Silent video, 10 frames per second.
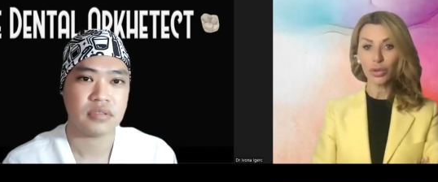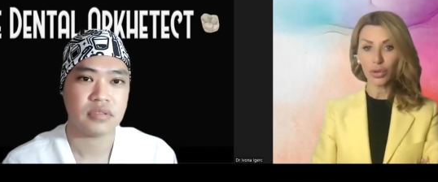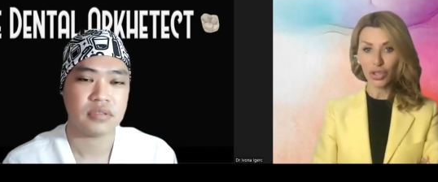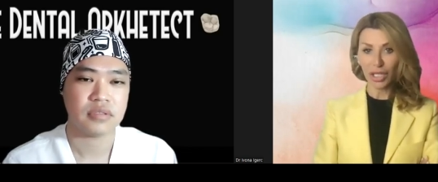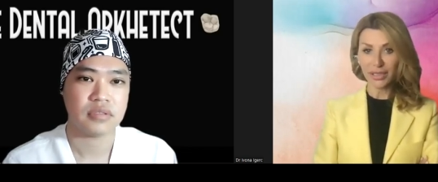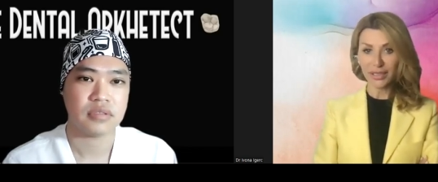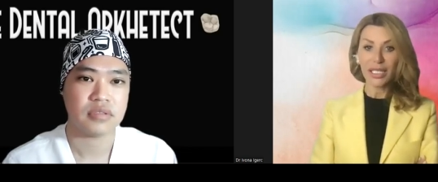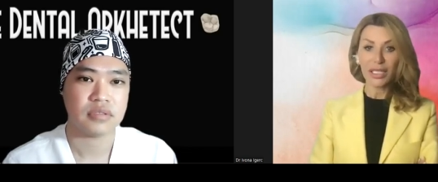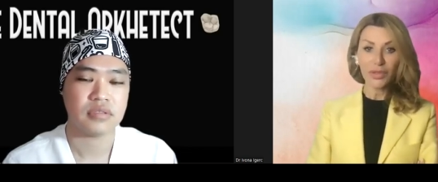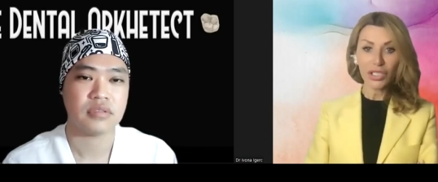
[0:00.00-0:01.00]
Speaker 1: to inject it,
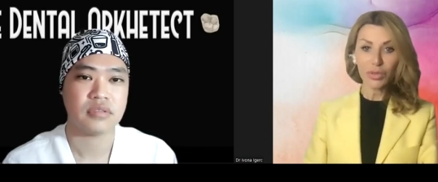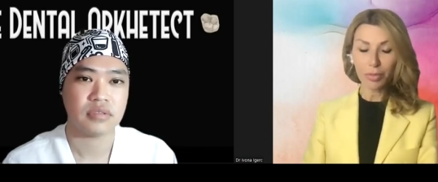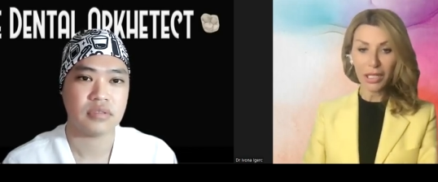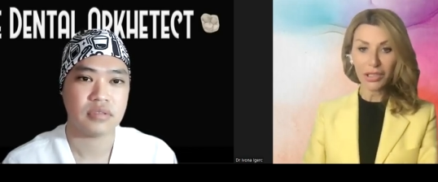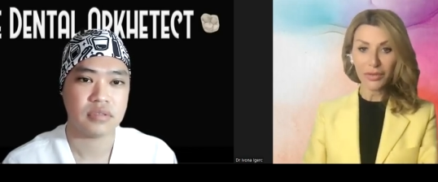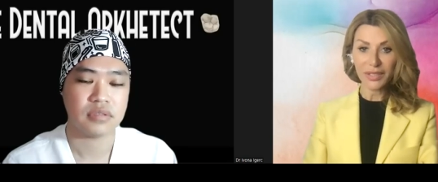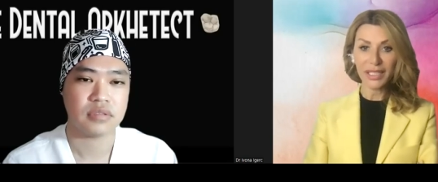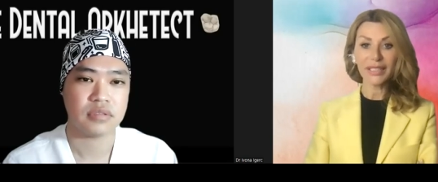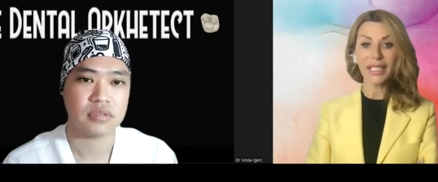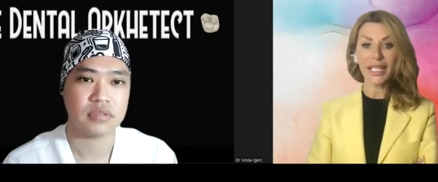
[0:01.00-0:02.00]
in which part of skin
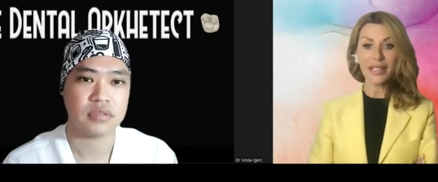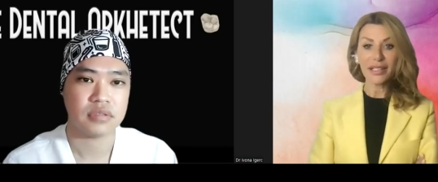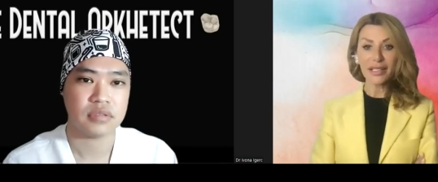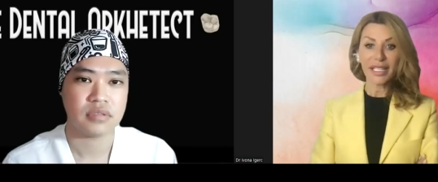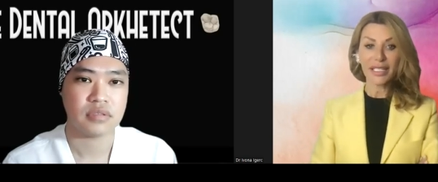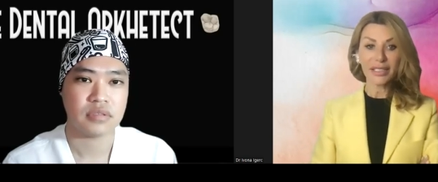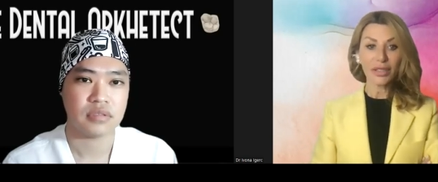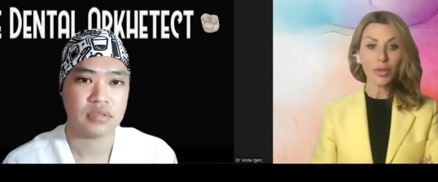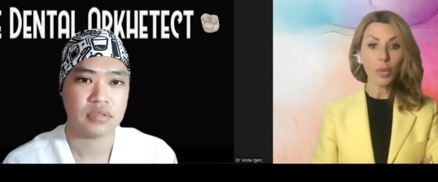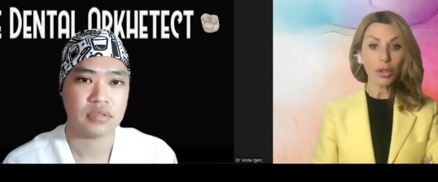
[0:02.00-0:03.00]
layer and
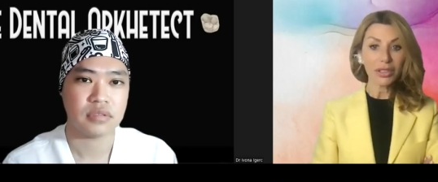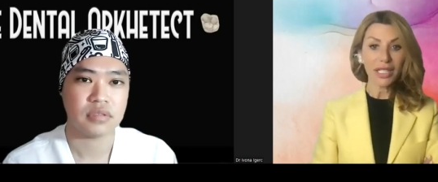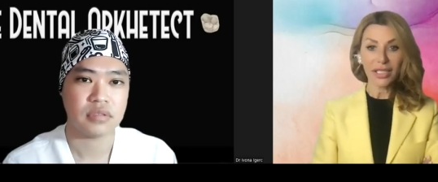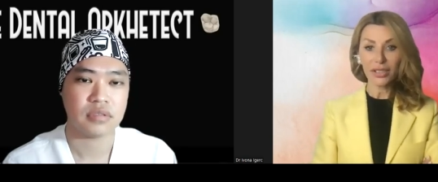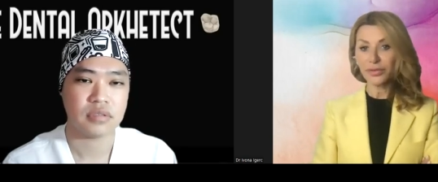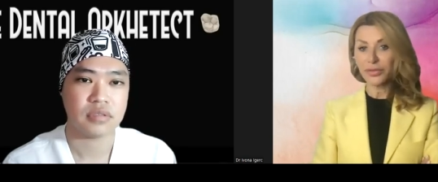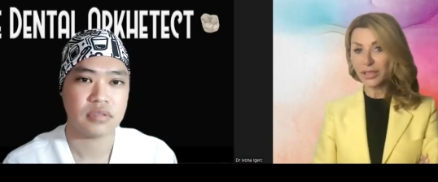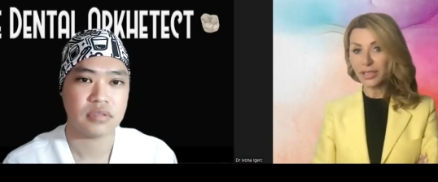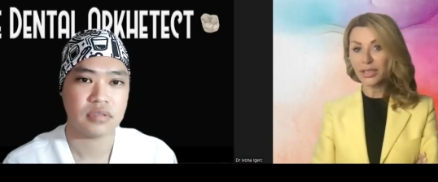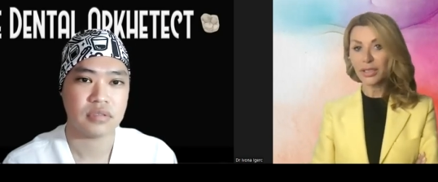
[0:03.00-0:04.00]
what kind of
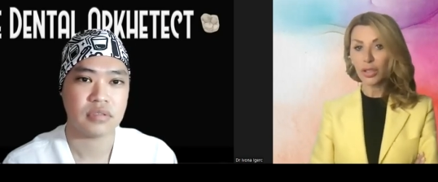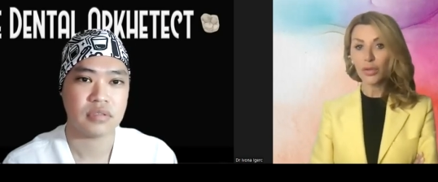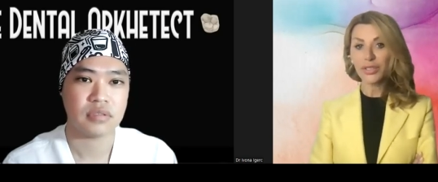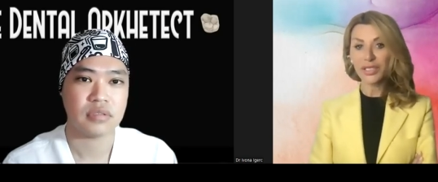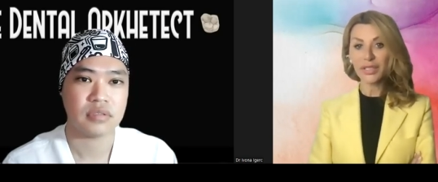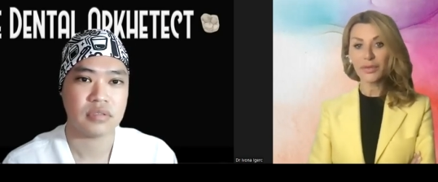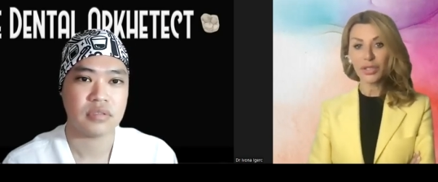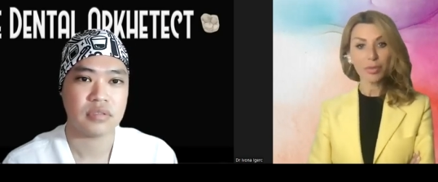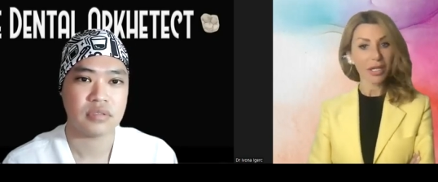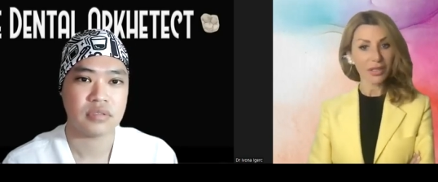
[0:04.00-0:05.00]
filler goes in which
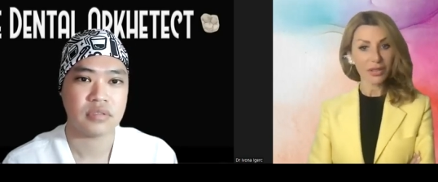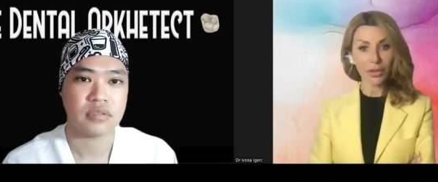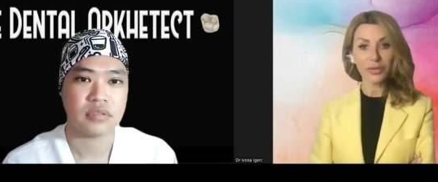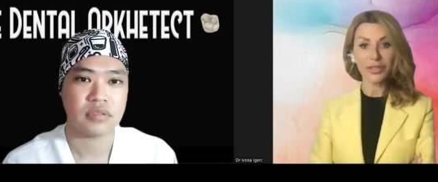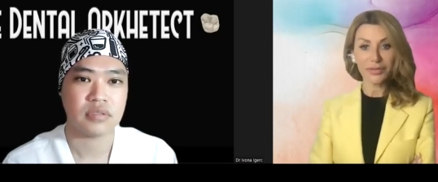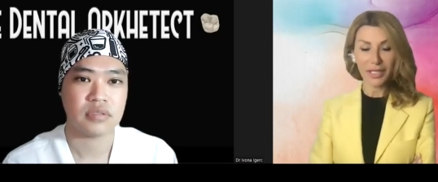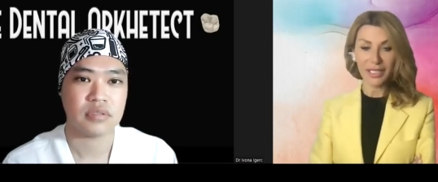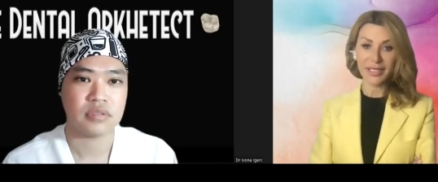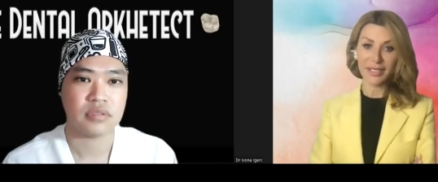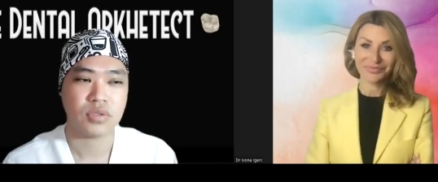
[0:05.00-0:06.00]
part of the
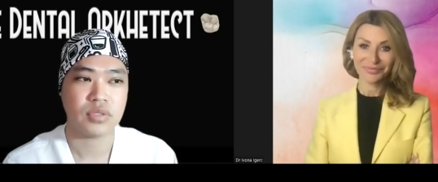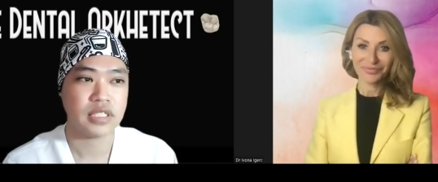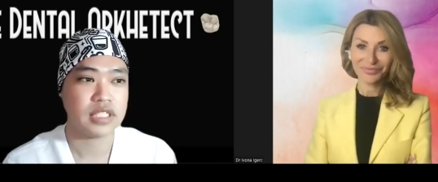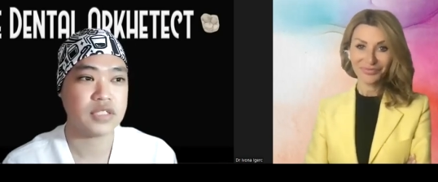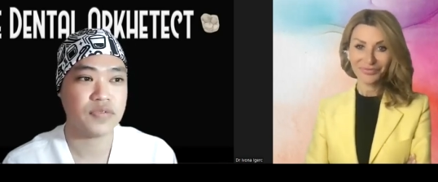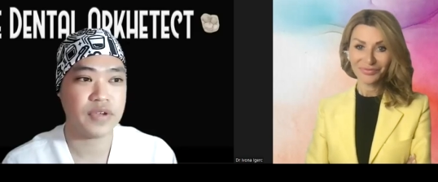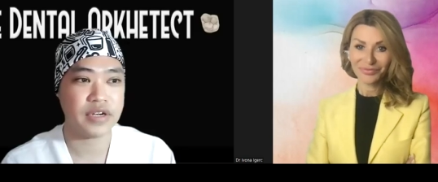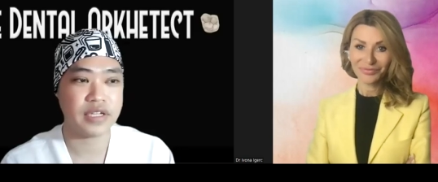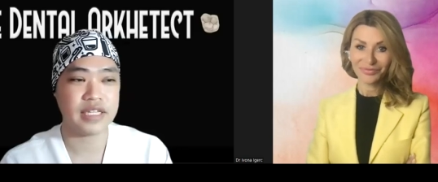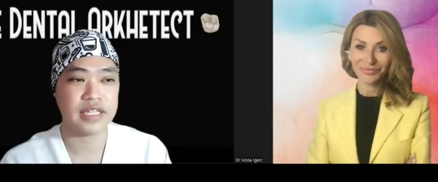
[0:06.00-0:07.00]
face.
Speaker 2: So this is
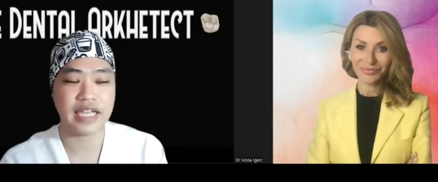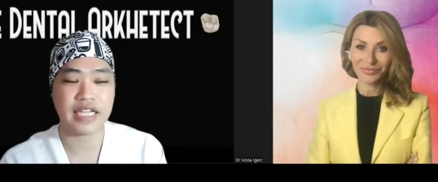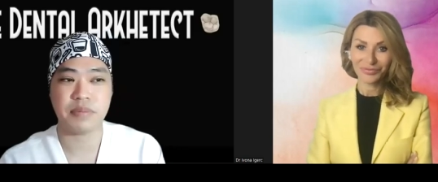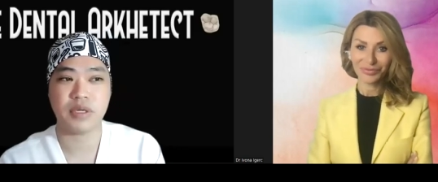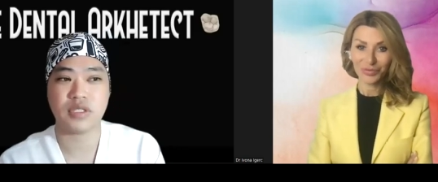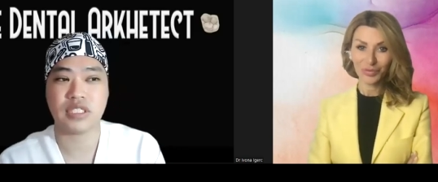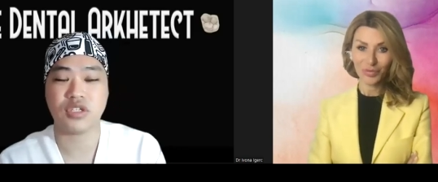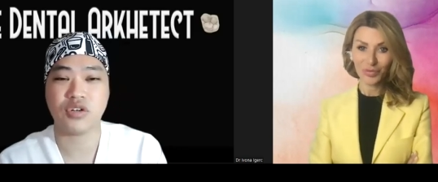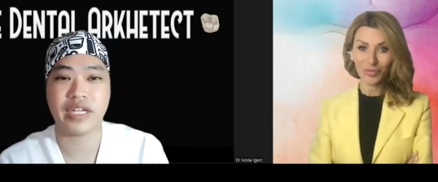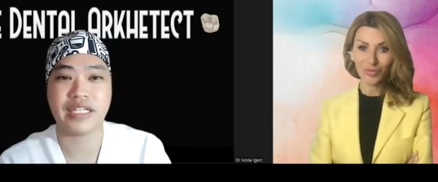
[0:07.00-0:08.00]
very nice because it's
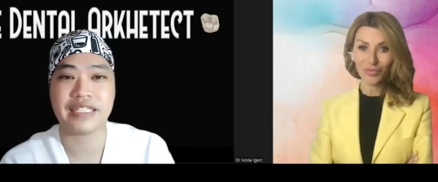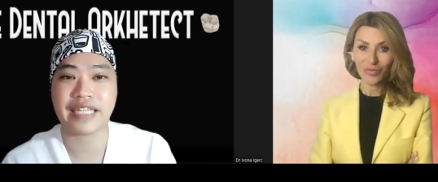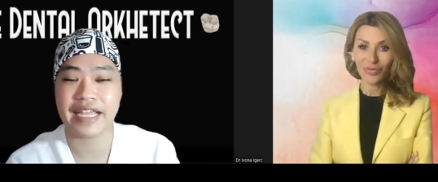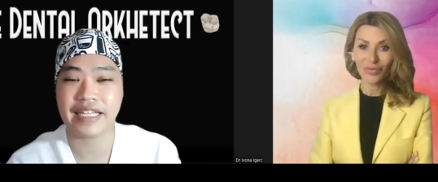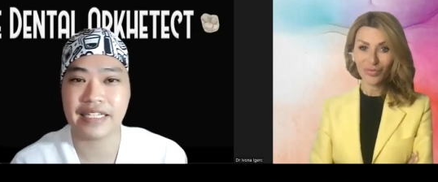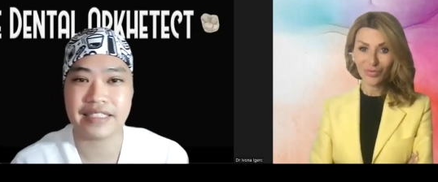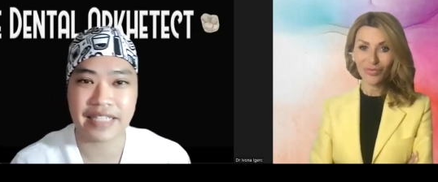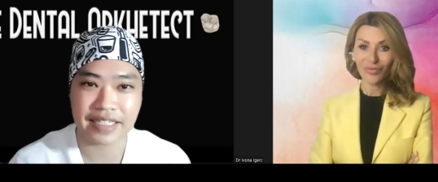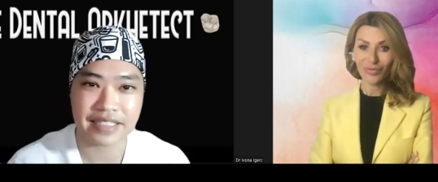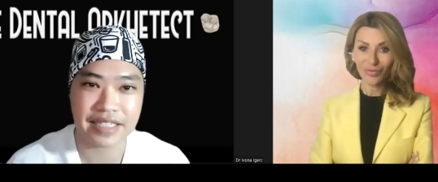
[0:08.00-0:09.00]
already tried and
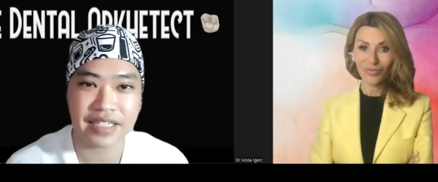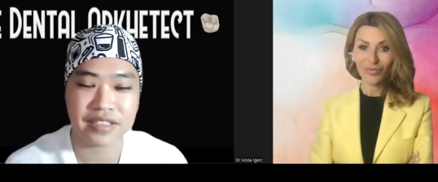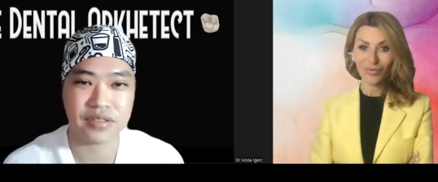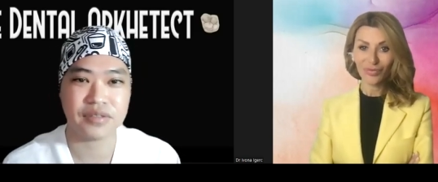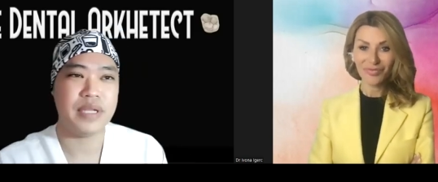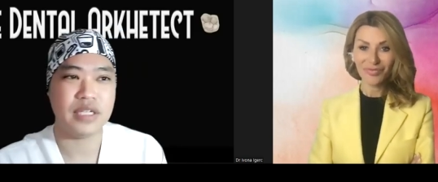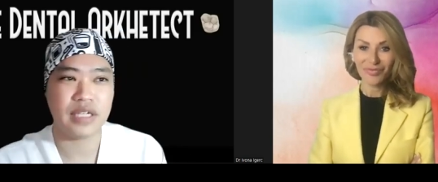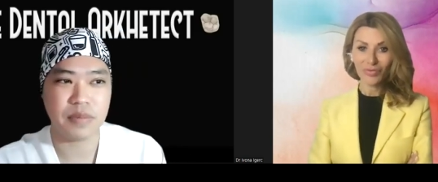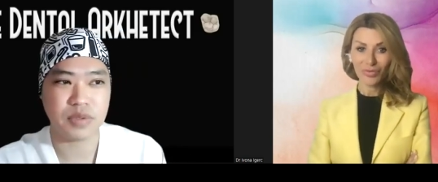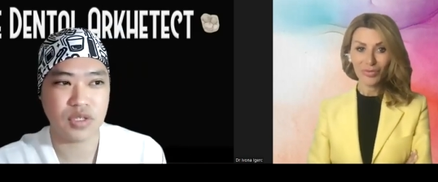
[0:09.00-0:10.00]
tested. When it
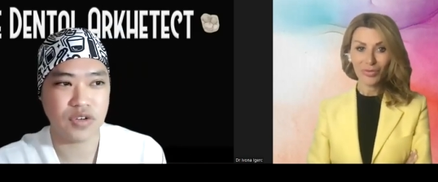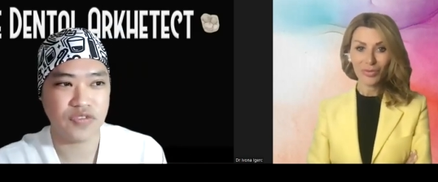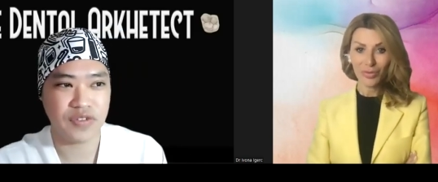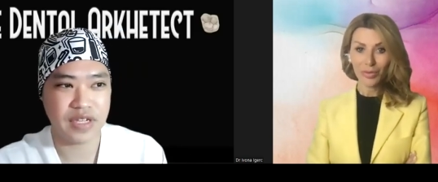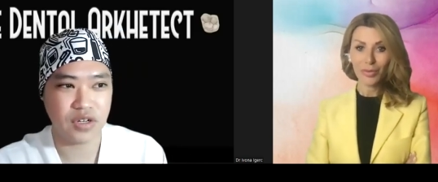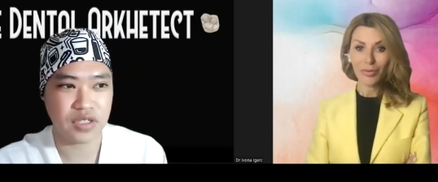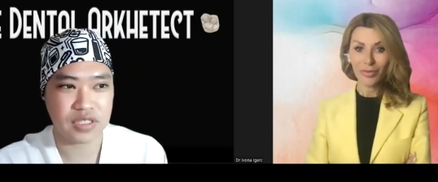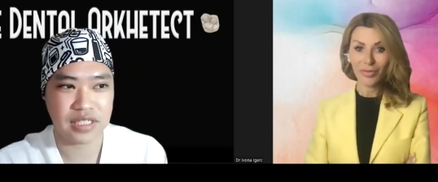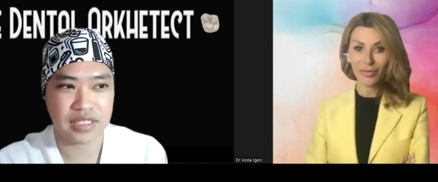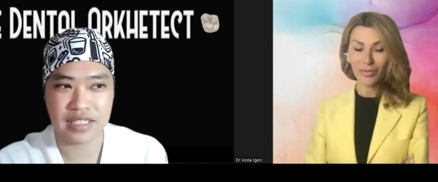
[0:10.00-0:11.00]
comes to your filler, years,
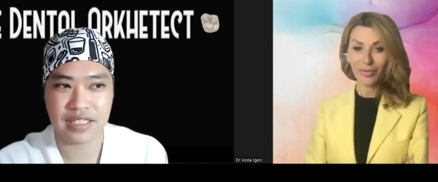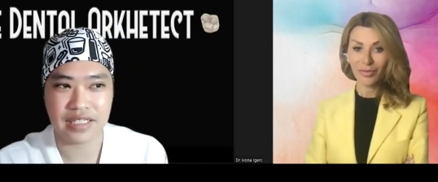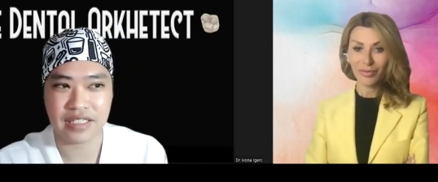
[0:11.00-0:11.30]
does it